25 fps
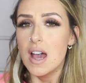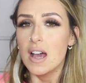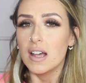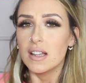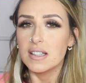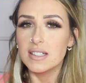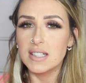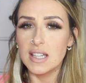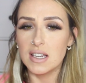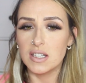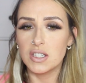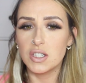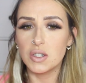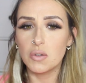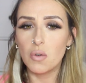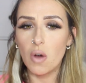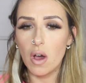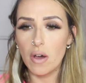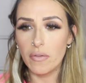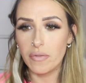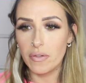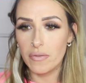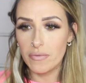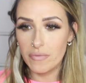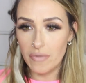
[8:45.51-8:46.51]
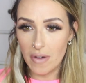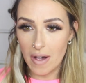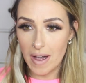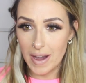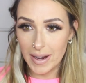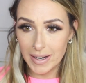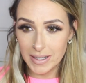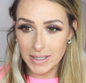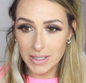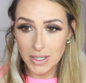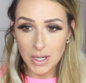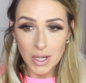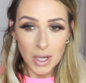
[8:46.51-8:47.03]
Because I do often
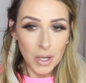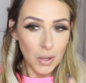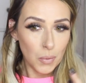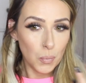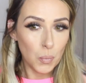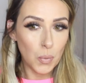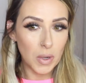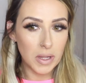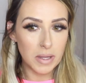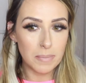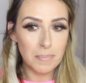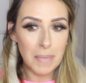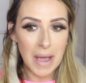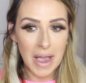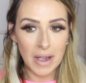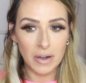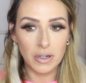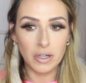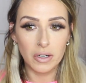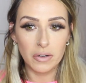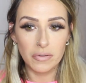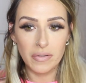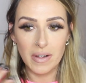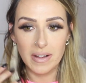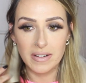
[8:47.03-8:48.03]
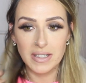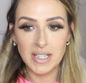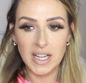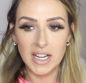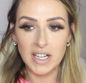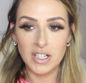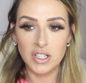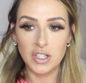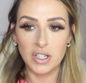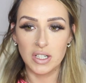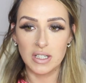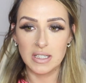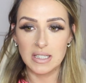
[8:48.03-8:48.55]
find with powder
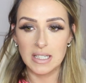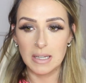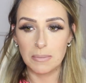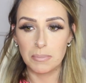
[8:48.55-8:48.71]
foundations,